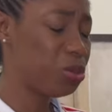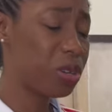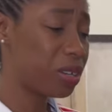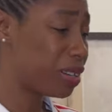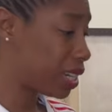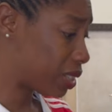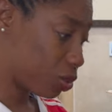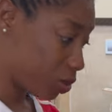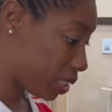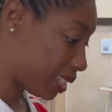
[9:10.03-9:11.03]

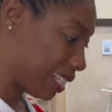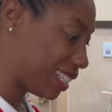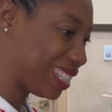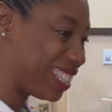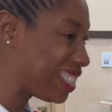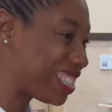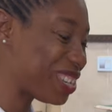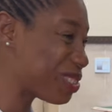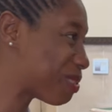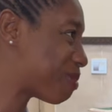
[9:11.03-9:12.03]
220. This
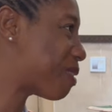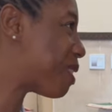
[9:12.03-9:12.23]
thing used to be